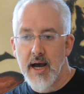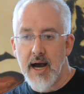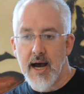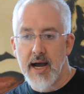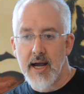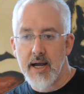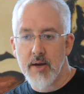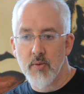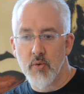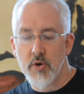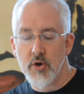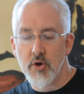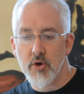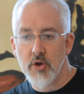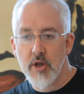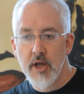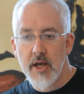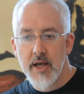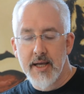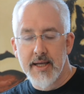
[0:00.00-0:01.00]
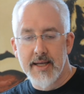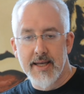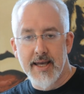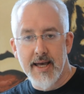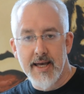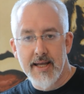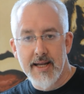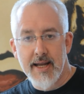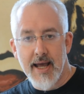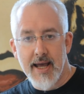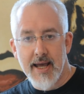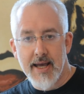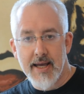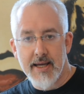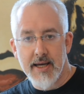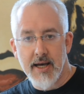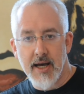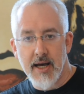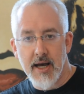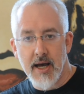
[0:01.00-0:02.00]
I will get
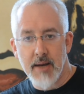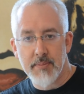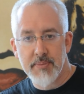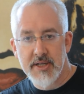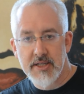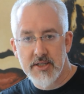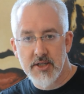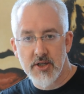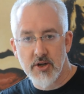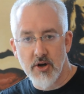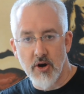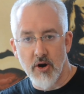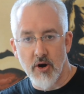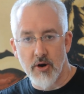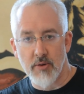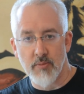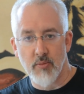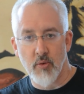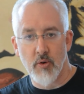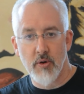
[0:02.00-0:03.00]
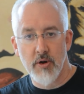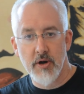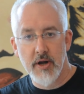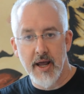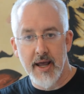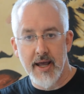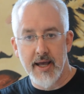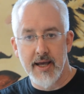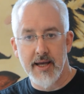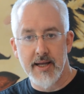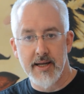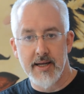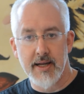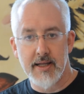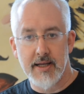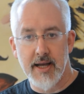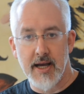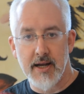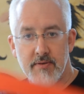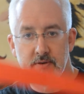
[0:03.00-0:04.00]
a piece of cardboard and
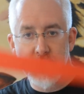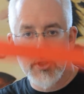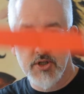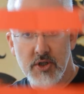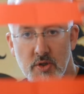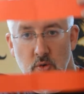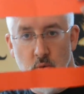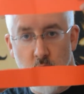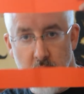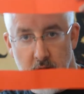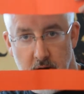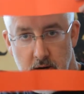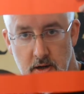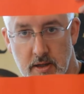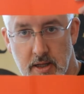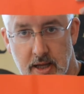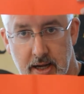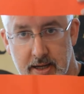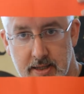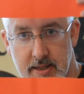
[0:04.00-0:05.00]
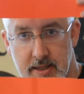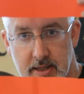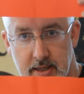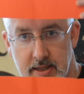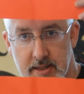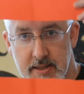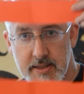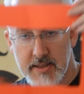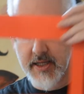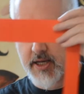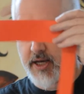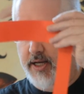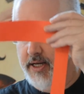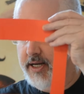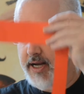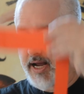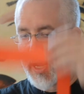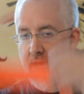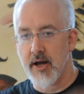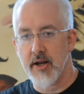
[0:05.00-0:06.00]
kind of a square like this, cut
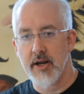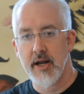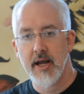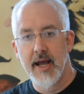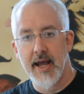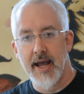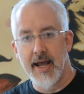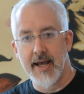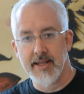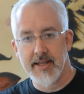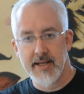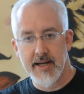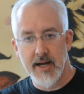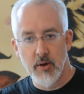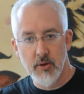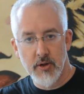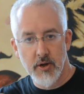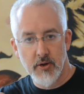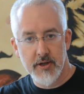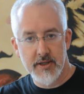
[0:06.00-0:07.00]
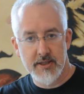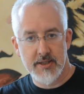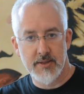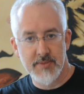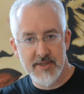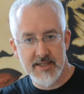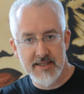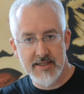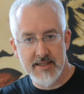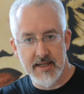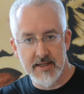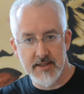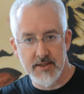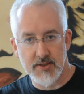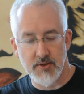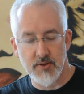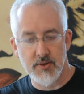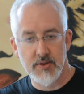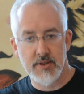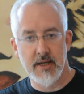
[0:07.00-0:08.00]
it out, and then I'll go get some
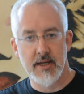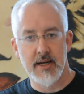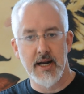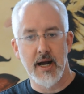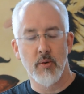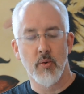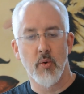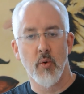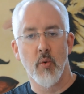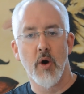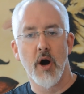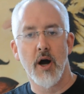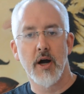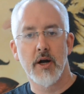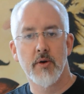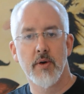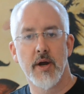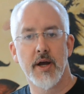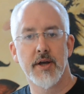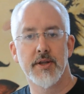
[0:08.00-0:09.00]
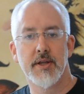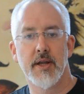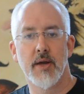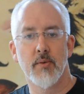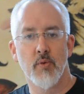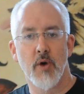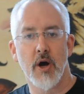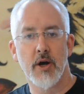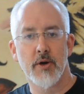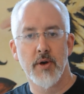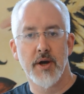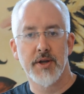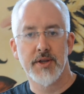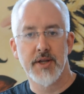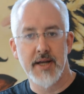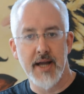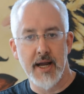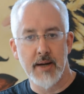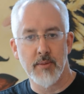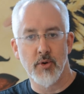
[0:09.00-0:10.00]
stencils, and I will walk around the
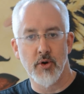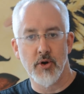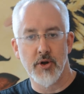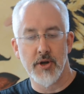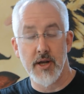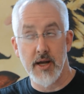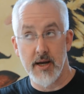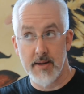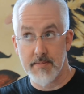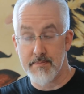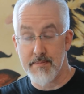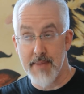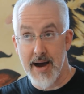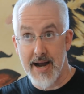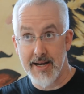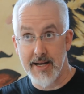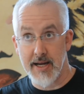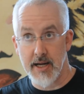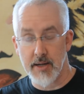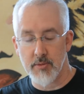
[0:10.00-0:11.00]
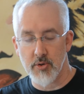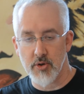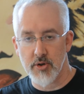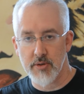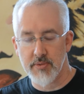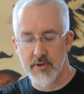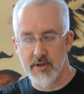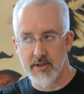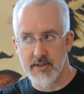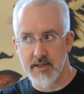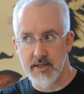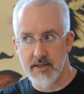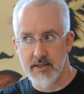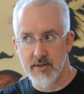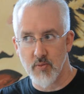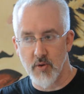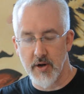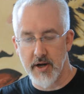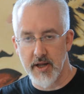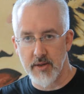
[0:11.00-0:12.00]
neighborhood, not my neighborhood, because I
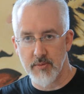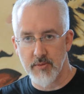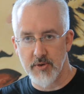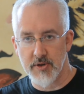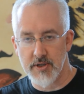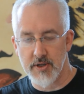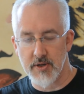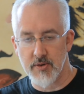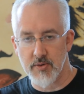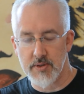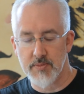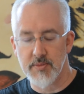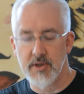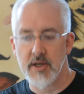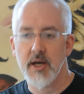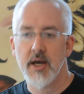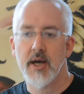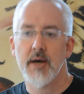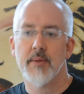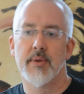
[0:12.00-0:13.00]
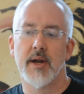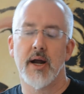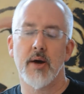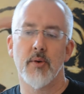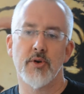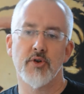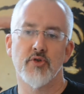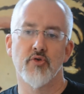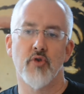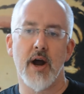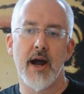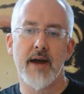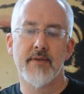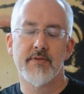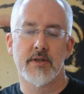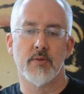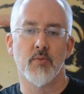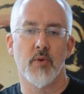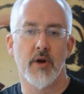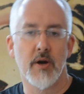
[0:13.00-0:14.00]
didn't want anyone to know it was me, but I would drive
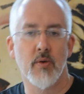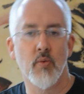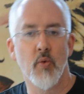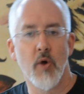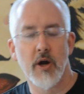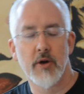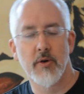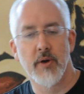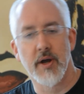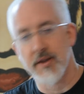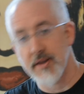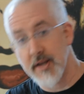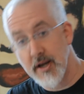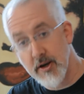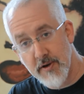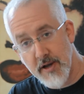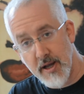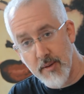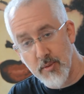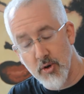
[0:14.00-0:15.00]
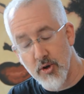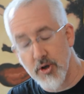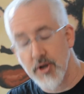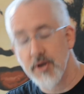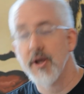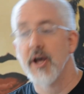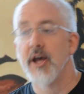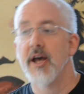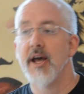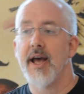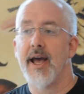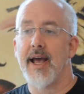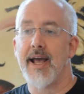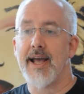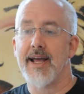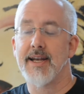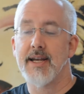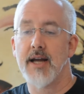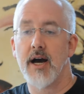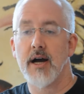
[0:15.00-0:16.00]
somewhere and walk around their neighborhood
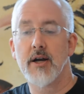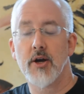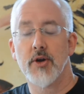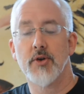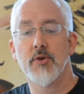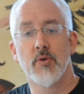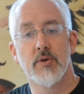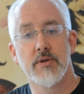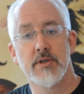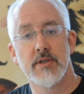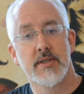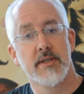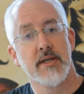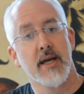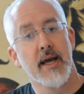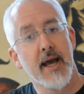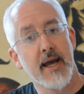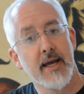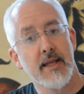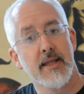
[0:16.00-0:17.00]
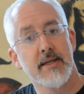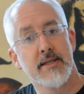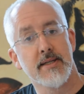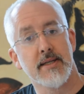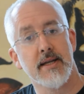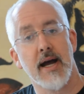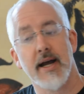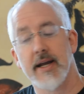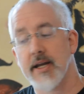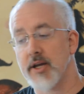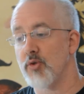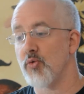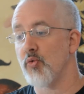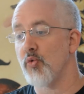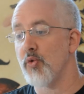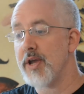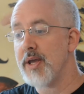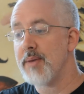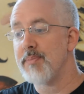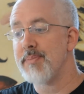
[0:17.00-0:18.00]
and knock on doors and say, hey, listen, I can
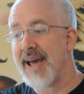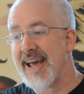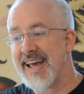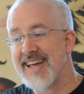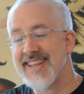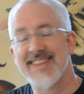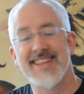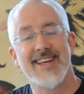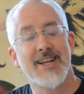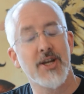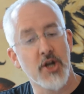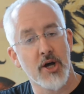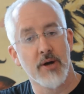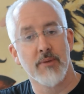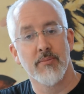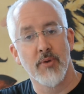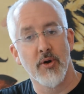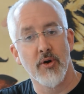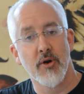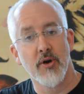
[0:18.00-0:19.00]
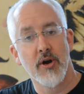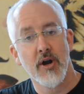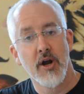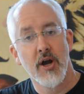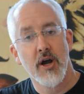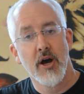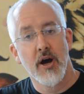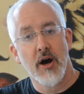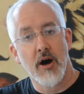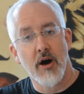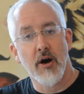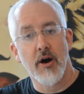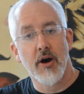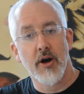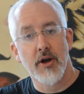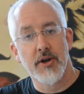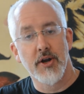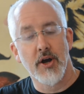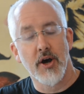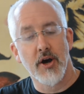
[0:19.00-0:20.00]
repaint the number
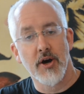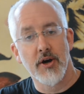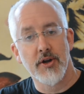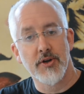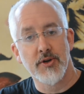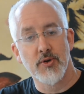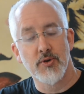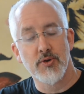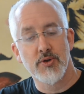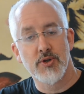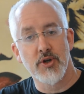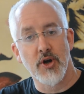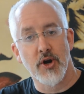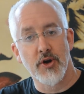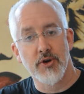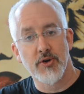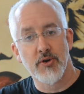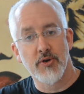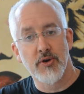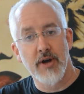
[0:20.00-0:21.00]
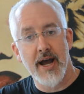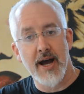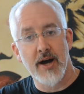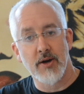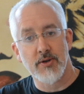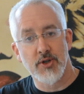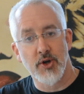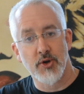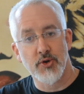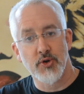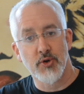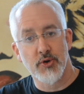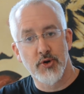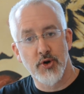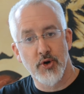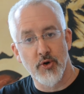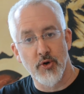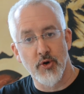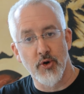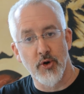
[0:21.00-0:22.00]
on your house, on your
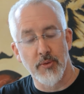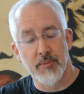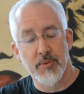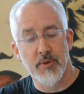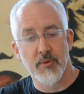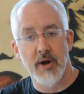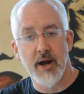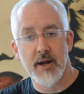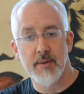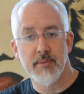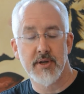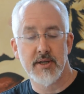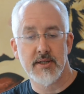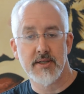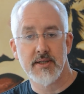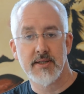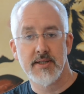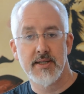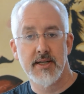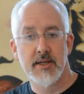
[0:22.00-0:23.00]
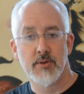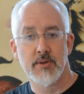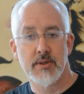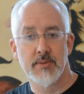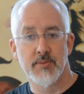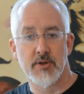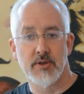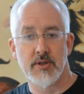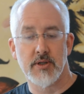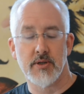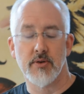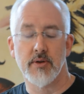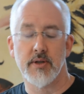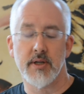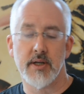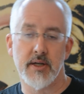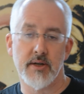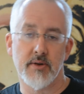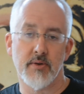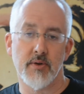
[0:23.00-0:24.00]
curb, right? Because the city was supposed to do it and
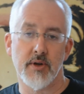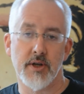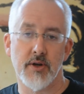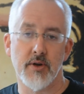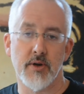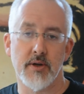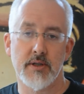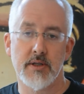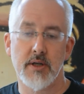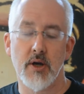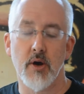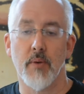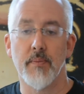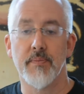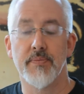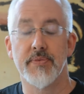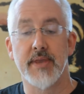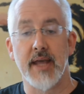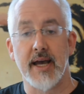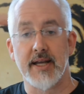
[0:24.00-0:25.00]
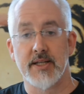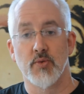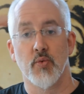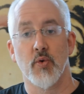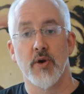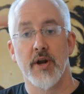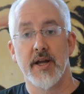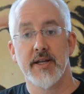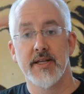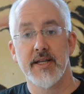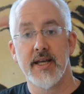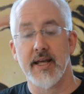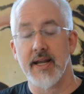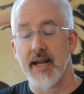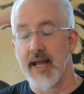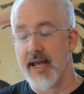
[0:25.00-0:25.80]
they didn't really do it. So that's what I did.